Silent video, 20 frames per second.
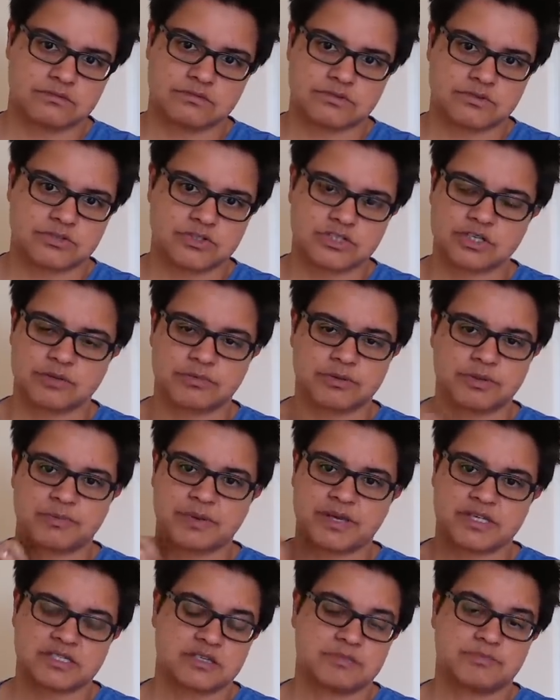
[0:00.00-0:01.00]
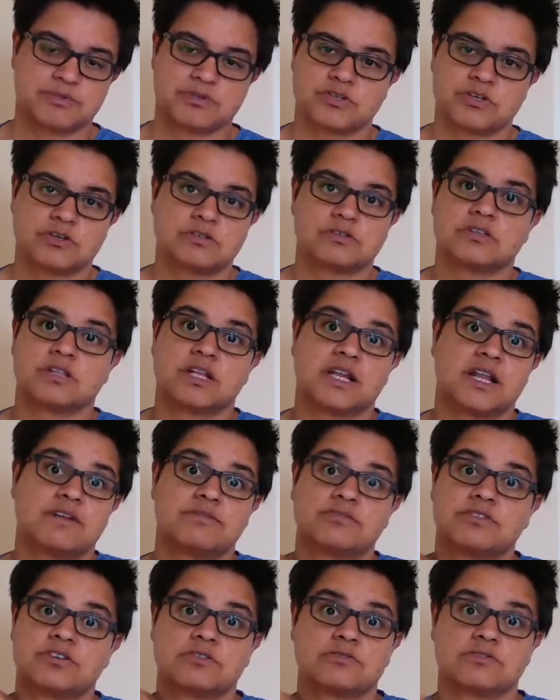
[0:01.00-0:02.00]
some of the best episodes of The
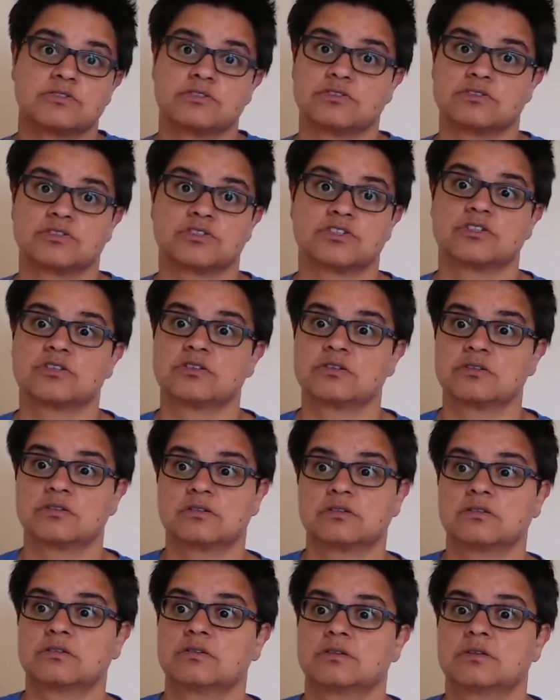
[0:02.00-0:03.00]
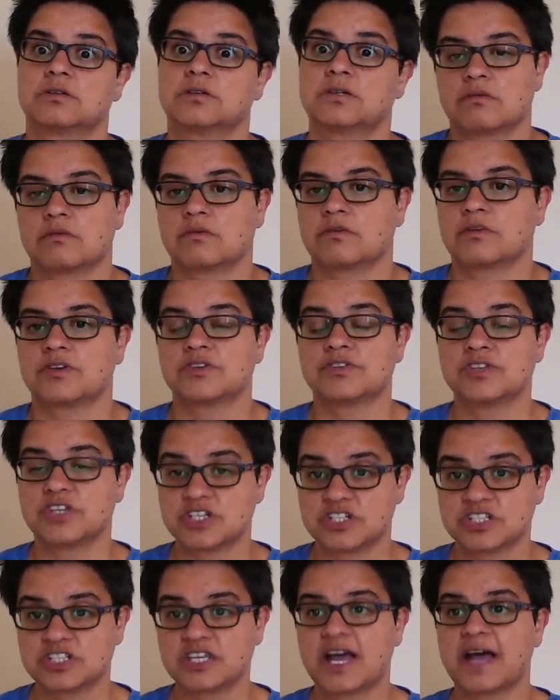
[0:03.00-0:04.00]
Leftovers, because it
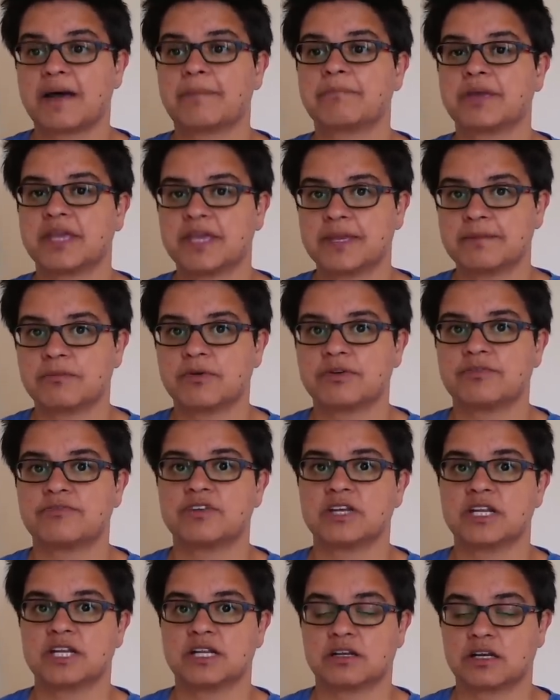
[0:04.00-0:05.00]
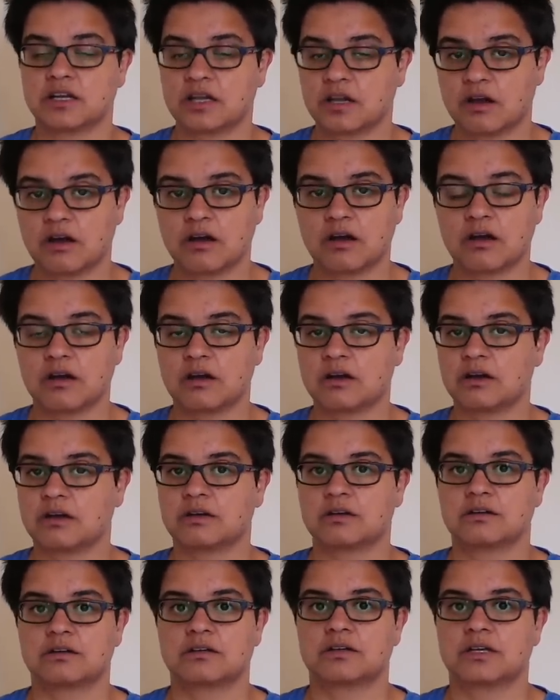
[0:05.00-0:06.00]
just had me in my feet, like,
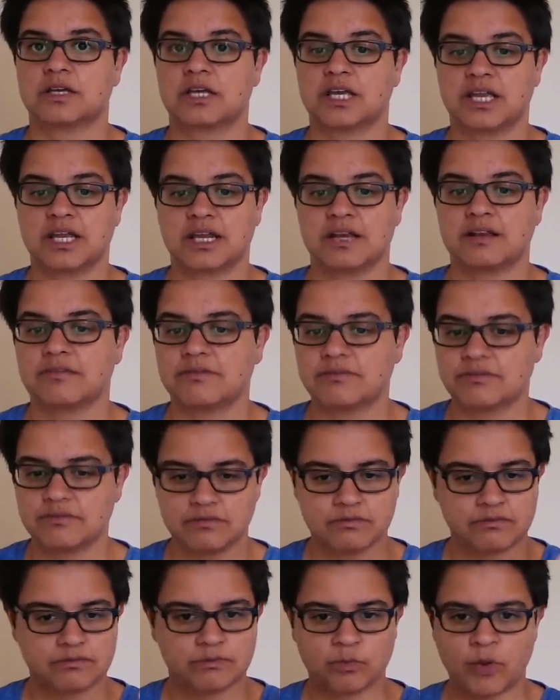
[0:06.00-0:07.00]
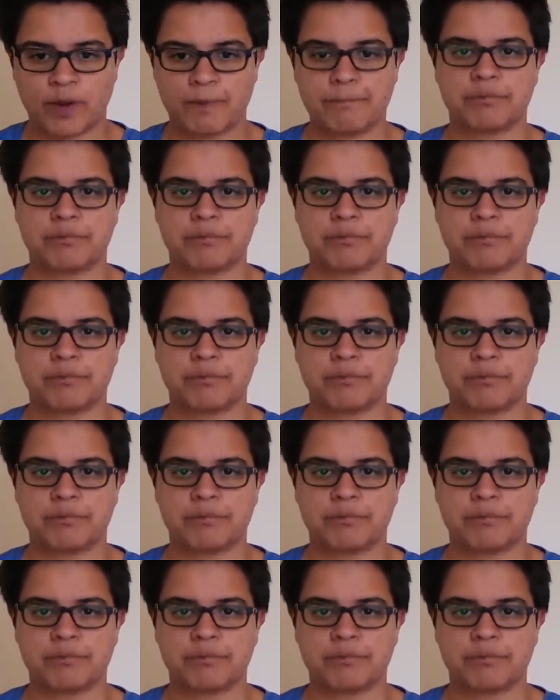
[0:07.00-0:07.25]
it went